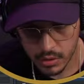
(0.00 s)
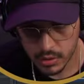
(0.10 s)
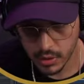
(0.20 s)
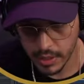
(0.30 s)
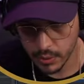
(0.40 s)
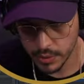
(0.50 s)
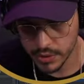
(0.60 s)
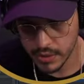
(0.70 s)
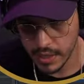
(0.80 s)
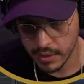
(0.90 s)
So like we're
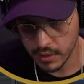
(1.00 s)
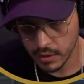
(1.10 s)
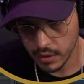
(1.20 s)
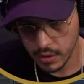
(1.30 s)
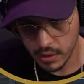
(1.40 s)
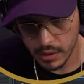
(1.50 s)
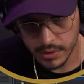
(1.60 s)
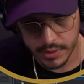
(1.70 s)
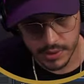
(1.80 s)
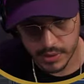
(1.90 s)
just not,
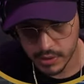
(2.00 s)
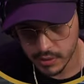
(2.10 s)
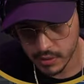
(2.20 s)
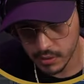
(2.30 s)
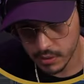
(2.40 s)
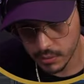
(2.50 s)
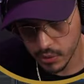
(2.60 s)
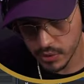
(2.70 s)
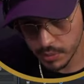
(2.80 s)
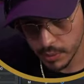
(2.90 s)
it's
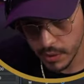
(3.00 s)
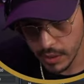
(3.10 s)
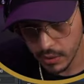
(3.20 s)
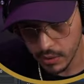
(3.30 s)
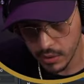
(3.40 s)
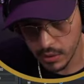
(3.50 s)
more spread out.